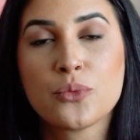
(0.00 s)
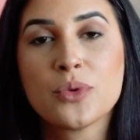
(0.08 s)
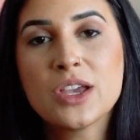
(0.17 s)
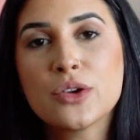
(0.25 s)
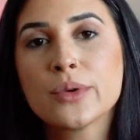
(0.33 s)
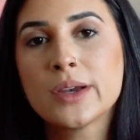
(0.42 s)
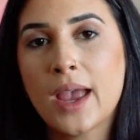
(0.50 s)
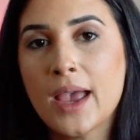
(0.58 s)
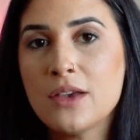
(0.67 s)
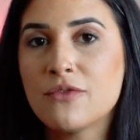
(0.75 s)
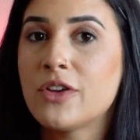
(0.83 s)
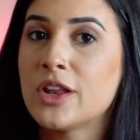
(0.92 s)

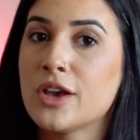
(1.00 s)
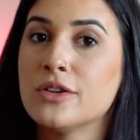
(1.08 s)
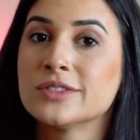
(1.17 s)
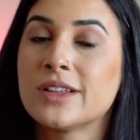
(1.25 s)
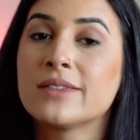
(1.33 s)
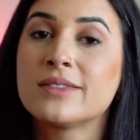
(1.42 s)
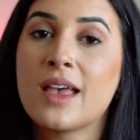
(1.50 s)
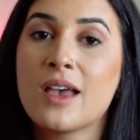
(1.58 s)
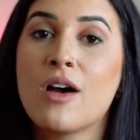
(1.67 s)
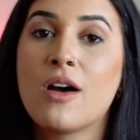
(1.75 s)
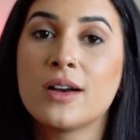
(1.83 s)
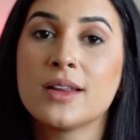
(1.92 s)
recreate videos that they
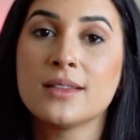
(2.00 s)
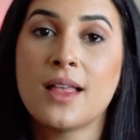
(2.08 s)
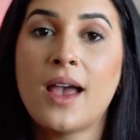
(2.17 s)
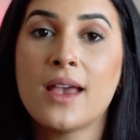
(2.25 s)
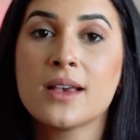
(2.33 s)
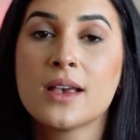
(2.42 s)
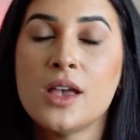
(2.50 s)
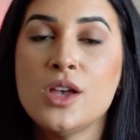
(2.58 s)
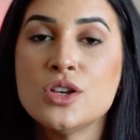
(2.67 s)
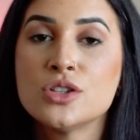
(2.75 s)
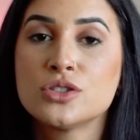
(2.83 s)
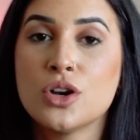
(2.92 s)
already like.
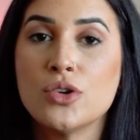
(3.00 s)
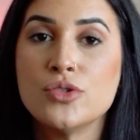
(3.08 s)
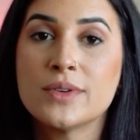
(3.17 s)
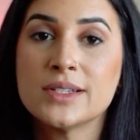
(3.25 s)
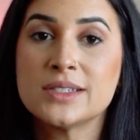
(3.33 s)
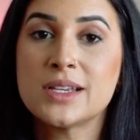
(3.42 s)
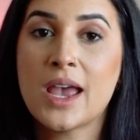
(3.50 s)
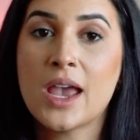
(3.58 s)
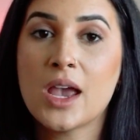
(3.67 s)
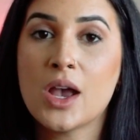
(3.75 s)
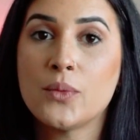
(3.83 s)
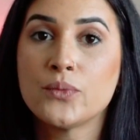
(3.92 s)
So you can
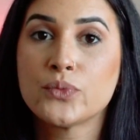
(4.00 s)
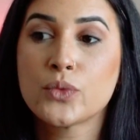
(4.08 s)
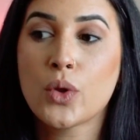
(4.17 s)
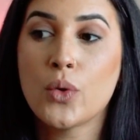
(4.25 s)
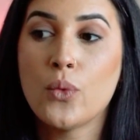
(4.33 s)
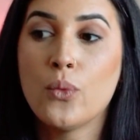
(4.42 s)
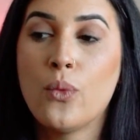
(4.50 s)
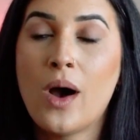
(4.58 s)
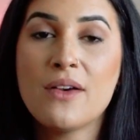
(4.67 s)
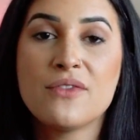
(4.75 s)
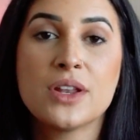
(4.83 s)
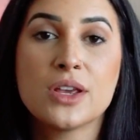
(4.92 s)
say,
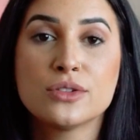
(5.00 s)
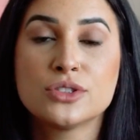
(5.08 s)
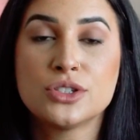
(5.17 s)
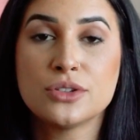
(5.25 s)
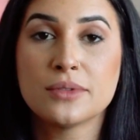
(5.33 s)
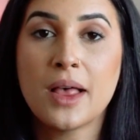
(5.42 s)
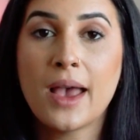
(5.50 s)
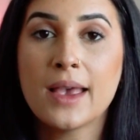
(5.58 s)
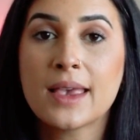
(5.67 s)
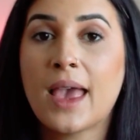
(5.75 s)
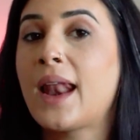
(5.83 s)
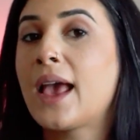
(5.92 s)
what videos do you
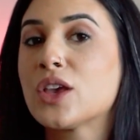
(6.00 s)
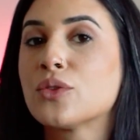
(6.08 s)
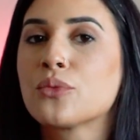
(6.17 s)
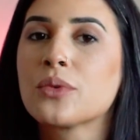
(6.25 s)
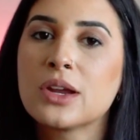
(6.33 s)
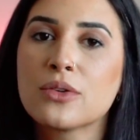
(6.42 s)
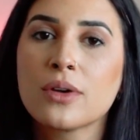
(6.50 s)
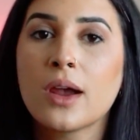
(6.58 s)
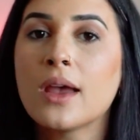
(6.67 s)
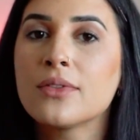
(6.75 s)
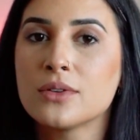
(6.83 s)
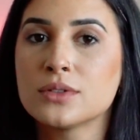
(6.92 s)
like? And I can
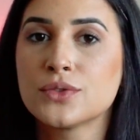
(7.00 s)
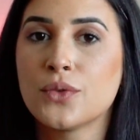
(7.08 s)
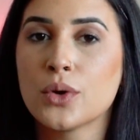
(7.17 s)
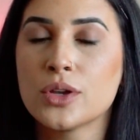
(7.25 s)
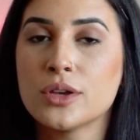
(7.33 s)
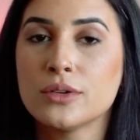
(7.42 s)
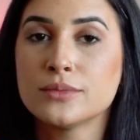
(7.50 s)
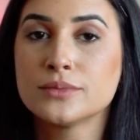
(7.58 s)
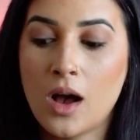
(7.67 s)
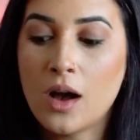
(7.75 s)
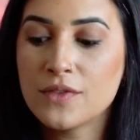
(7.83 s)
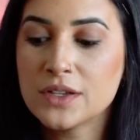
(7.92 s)
recreate those for you.
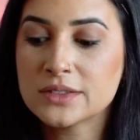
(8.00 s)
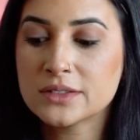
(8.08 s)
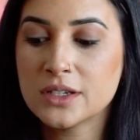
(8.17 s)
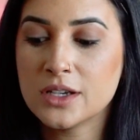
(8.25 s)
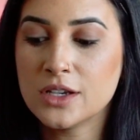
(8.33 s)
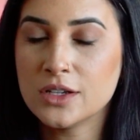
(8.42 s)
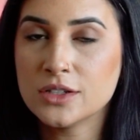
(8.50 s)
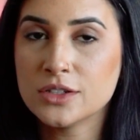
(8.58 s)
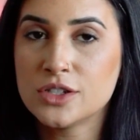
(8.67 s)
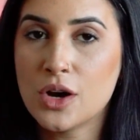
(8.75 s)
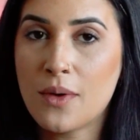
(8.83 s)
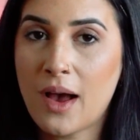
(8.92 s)
Obviously,
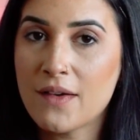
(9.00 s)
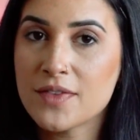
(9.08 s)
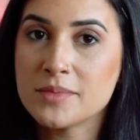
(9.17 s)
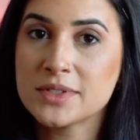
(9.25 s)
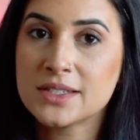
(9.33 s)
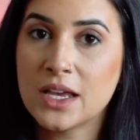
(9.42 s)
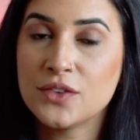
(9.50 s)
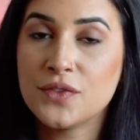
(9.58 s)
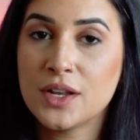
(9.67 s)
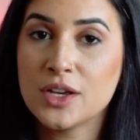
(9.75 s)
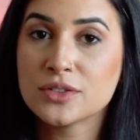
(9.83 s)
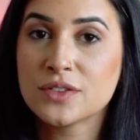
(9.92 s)
don't have them send
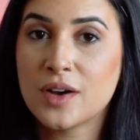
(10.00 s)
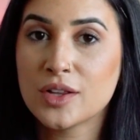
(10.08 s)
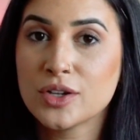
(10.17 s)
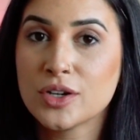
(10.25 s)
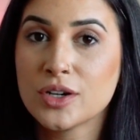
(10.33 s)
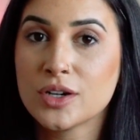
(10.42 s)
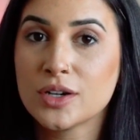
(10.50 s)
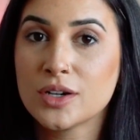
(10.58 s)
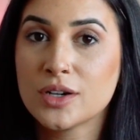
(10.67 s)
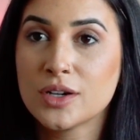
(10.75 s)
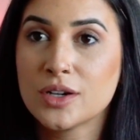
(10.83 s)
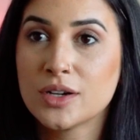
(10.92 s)
videos of
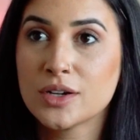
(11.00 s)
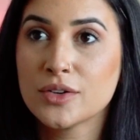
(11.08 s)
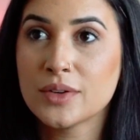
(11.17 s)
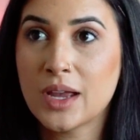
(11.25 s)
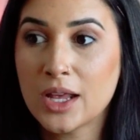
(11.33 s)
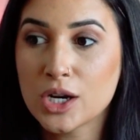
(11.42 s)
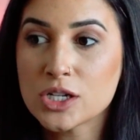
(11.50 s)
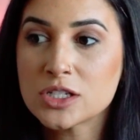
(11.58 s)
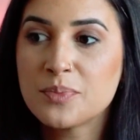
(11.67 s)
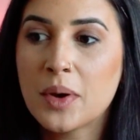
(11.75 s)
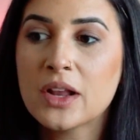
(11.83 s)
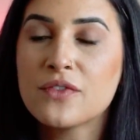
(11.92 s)
other creators,
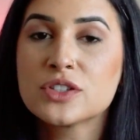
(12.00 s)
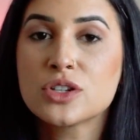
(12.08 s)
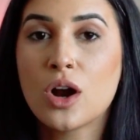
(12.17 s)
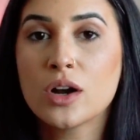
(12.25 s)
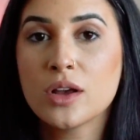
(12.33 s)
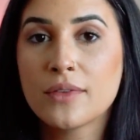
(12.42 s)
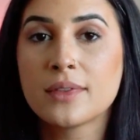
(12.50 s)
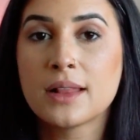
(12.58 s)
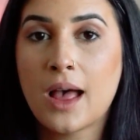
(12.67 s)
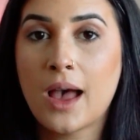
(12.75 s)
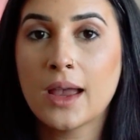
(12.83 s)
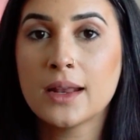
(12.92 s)
but if it's already
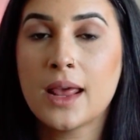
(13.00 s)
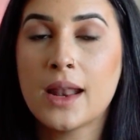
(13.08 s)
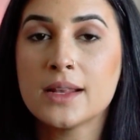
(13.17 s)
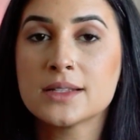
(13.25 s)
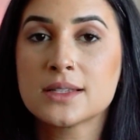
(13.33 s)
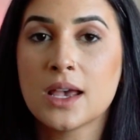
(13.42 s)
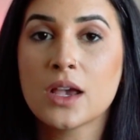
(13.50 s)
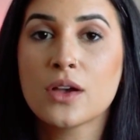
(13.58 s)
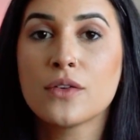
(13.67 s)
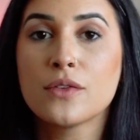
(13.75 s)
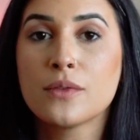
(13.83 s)
online and it's like